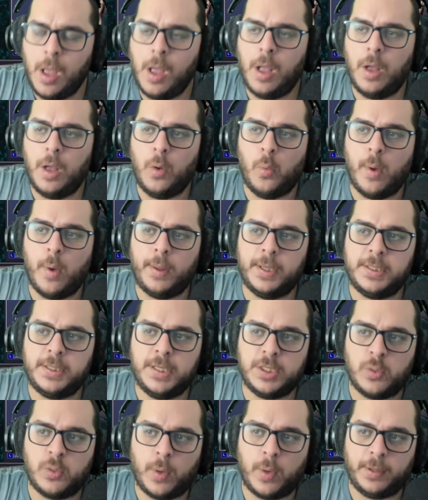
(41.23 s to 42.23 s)
What is
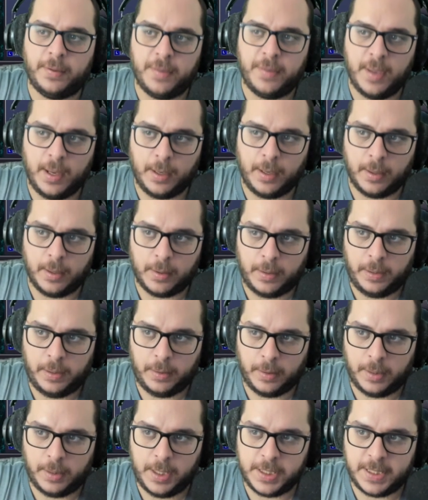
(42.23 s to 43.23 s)
this white thing?
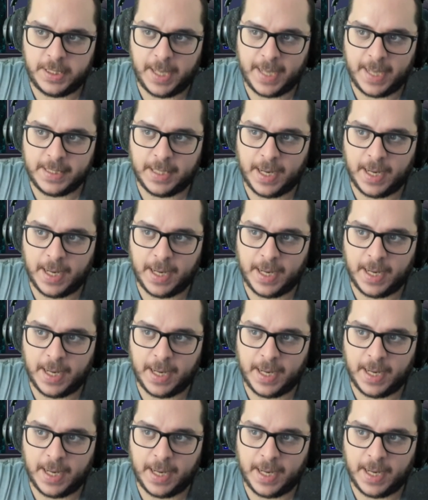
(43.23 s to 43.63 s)
He says